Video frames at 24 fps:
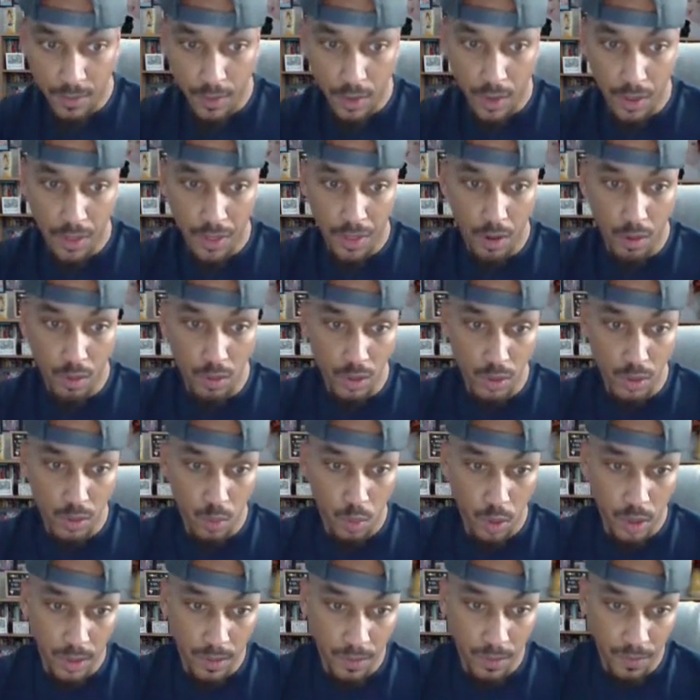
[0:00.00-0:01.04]
for those
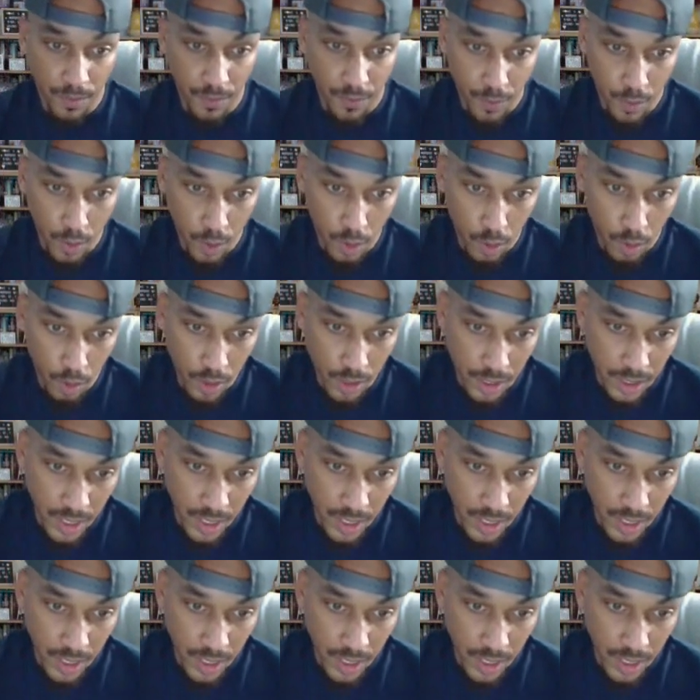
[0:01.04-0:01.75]
wooden floors.